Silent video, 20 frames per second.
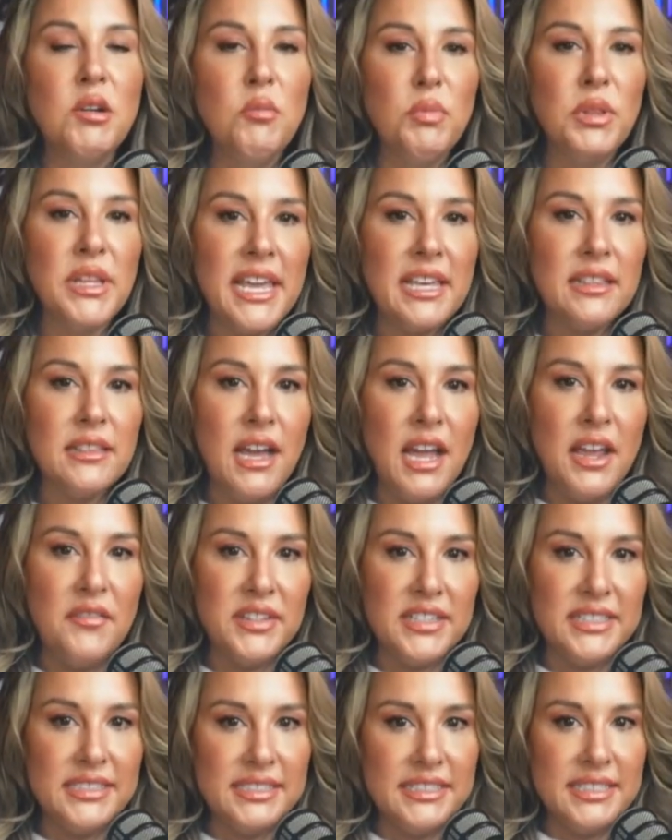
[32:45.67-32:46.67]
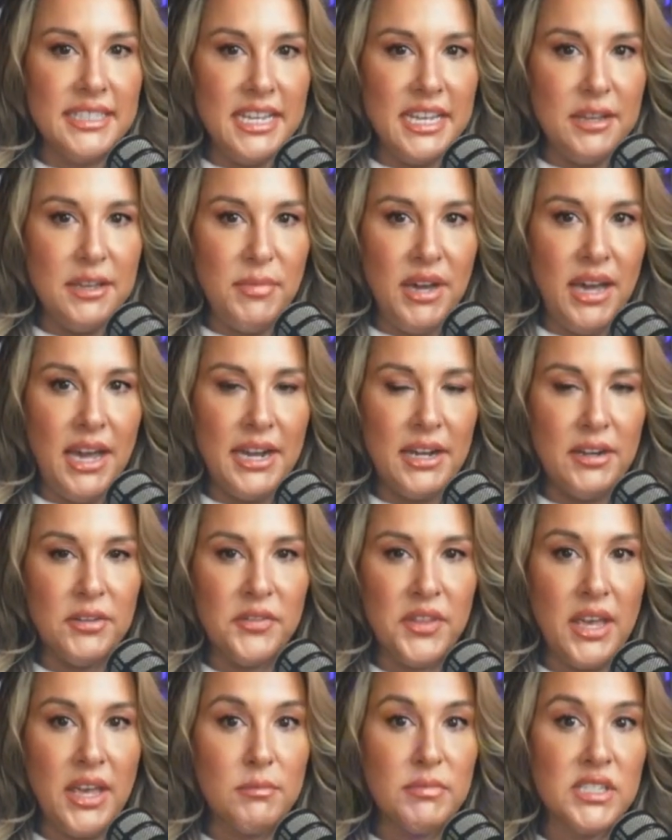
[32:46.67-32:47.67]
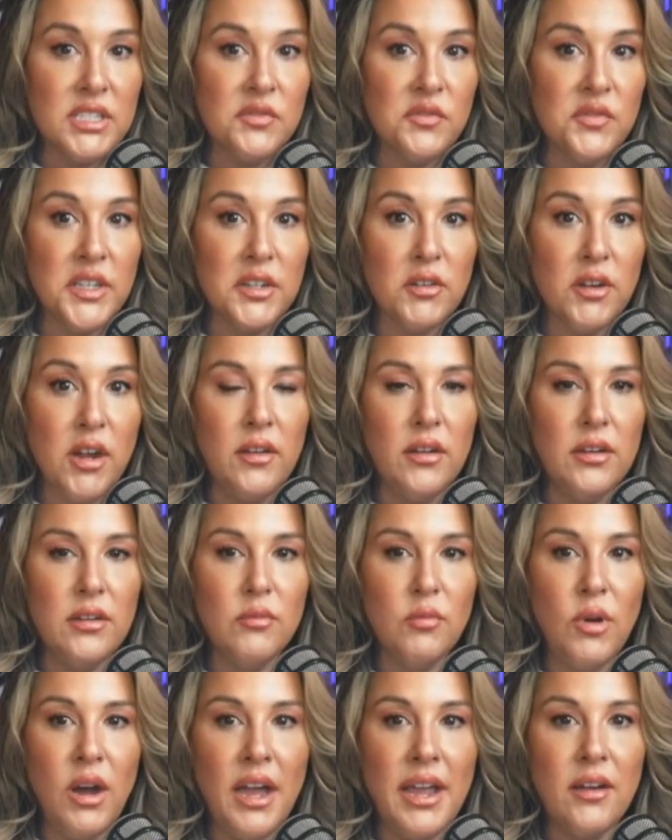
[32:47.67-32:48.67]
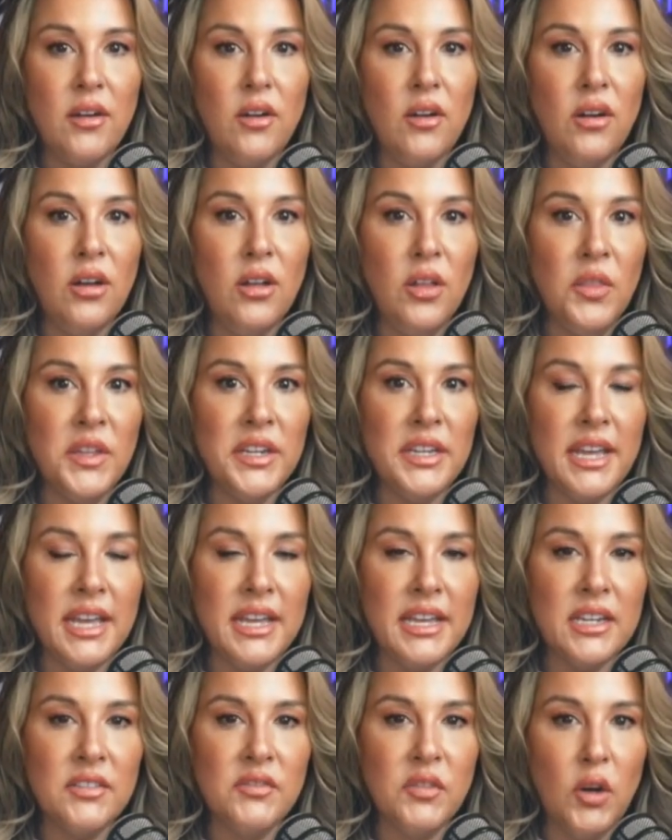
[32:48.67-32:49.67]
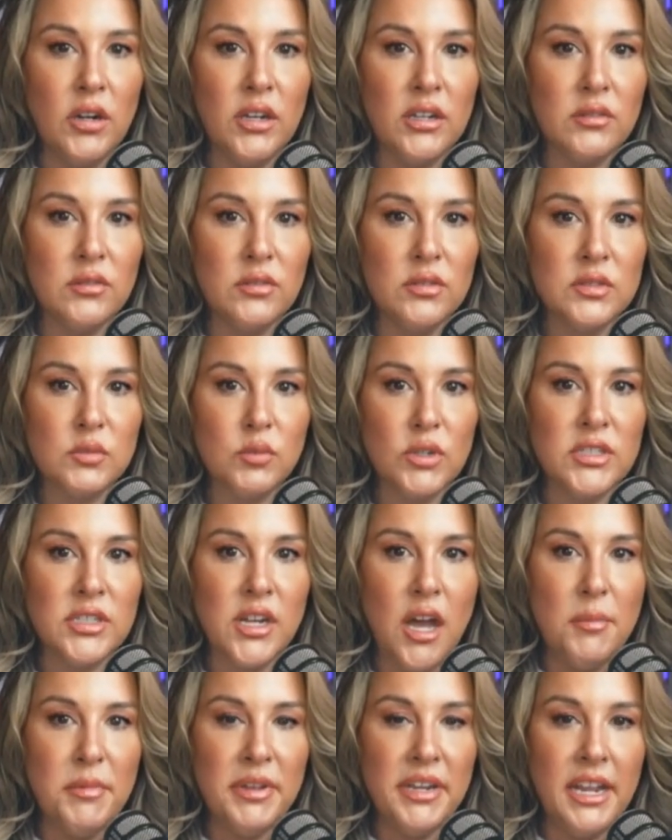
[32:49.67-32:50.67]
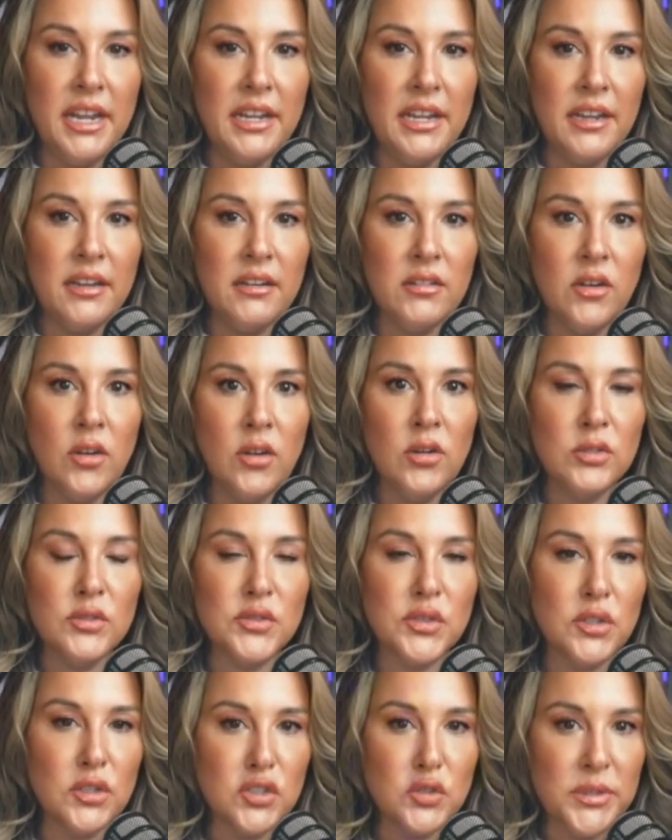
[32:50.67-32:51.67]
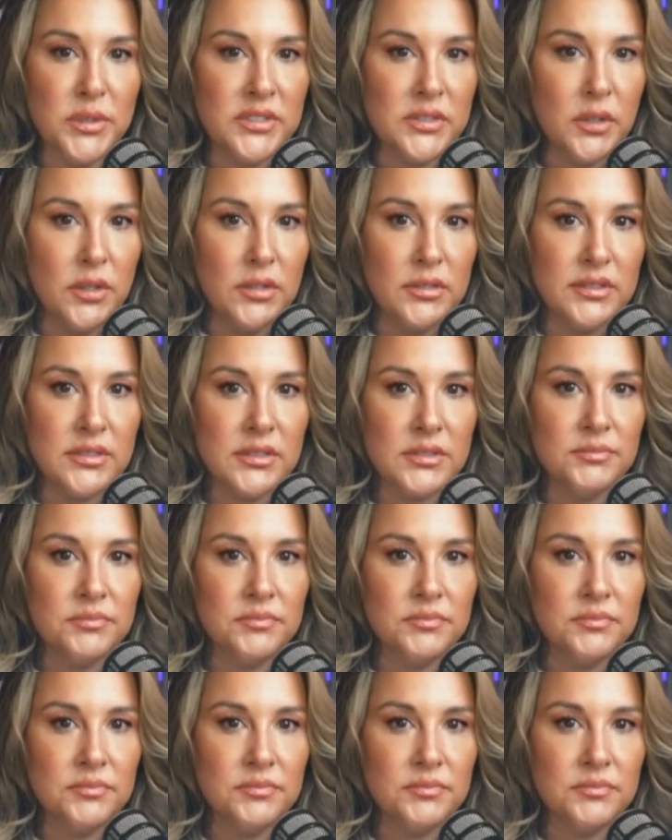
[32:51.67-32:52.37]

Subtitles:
Blake Lively's team hired them to figure out why all the negative articles were dominating her search results.